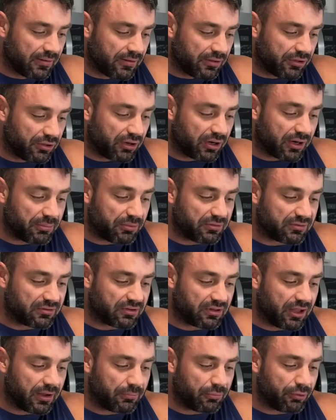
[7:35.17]
You end up using a
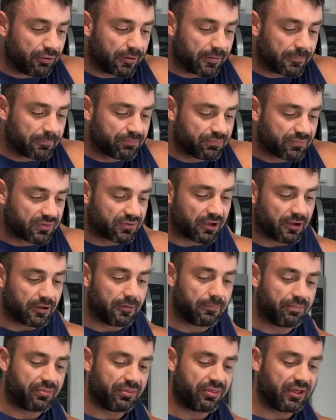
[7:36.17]
lot more.
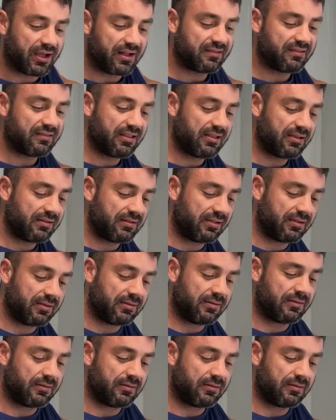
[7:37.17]
So that's it.